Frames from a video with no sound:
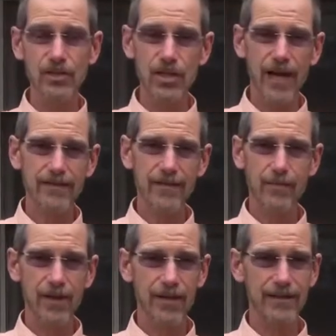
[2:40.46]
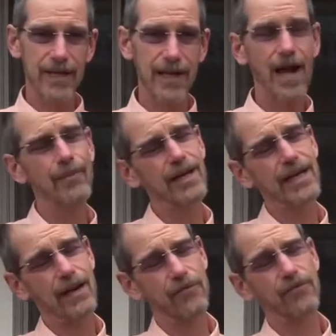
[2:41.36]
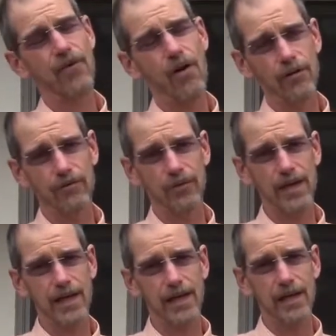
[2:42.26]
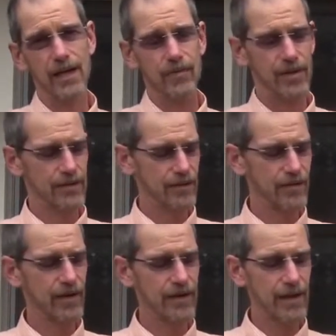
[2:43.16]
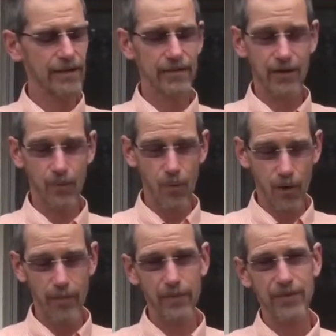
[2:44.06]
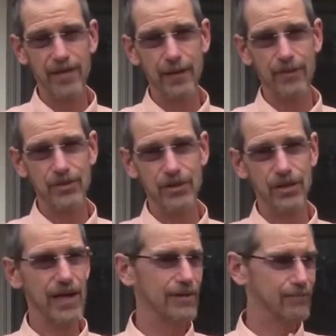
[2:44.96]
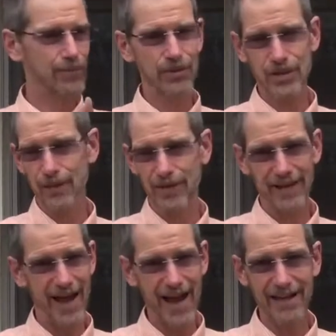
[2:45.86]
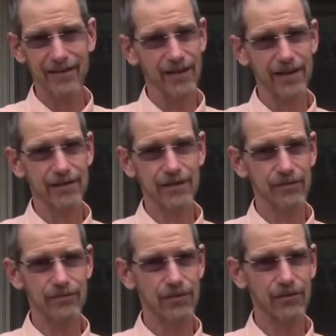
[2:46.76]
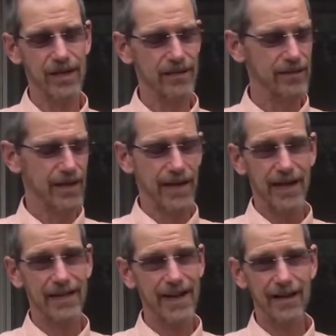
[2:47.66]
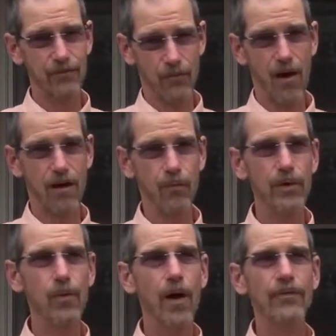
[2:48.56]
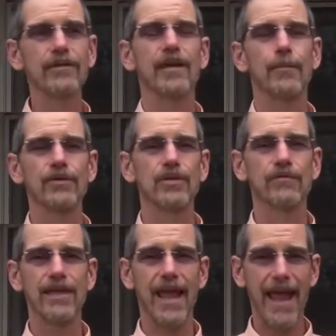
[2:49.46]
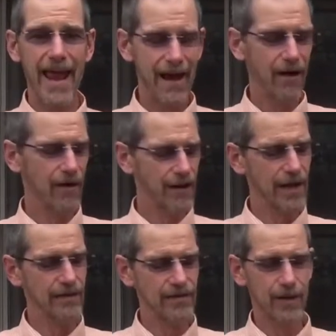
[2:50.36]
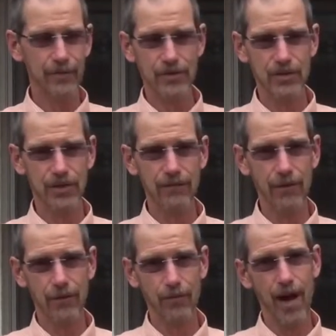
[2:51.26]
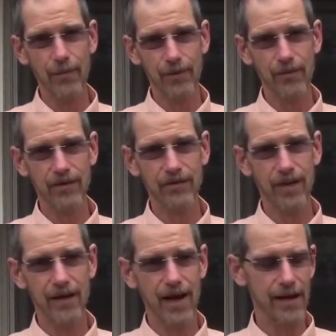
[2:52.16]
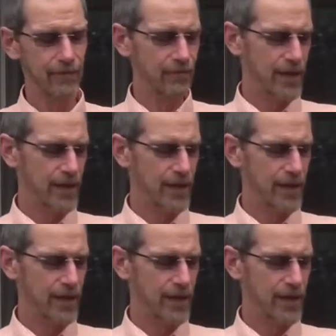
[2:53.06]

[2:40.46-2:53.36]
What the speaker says: shines in the middle of the day, I'm going to get a false reading, because the sunlight is going to warm up the temperature and push it up to 90 or 100 degrees, and that's wrong. We want the temperature of the air, not the temperature of the thermometer with the sun on it.